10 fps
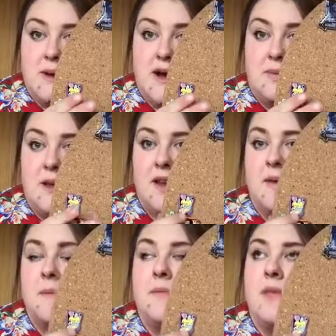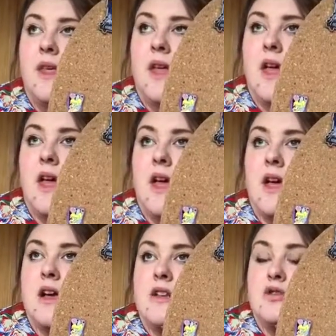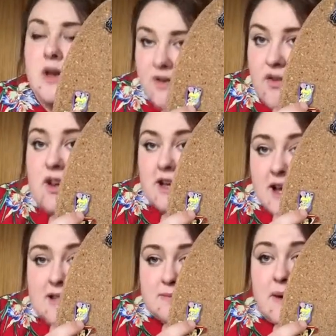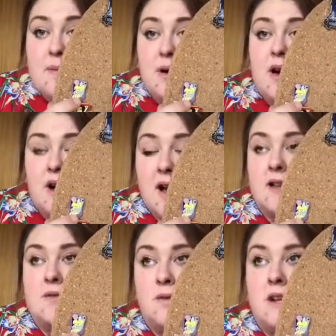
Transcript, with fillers: a better pin. So every cast member had